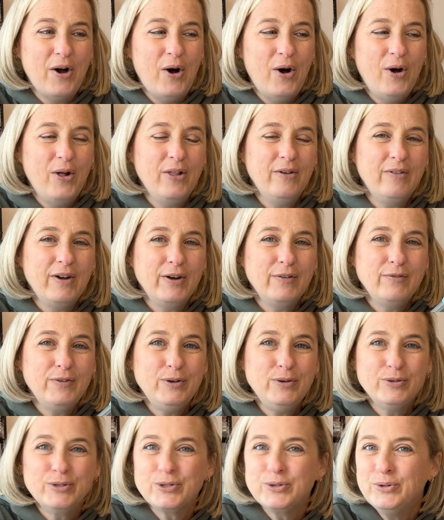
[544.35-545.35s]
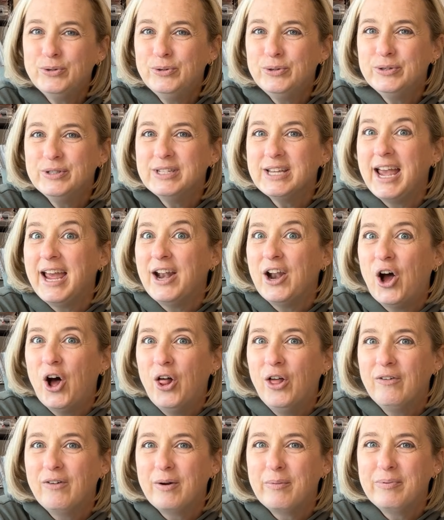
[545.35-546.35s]
all of our fuse tools and
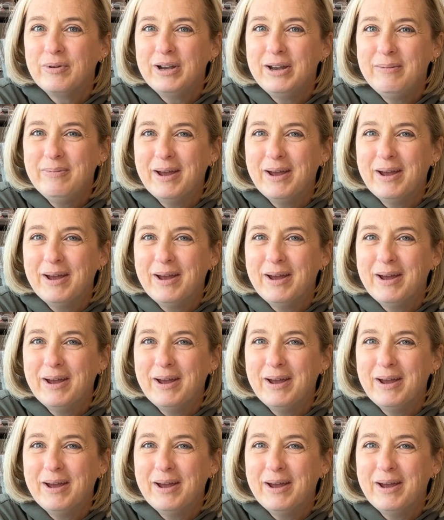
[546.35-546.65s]
all of our pretty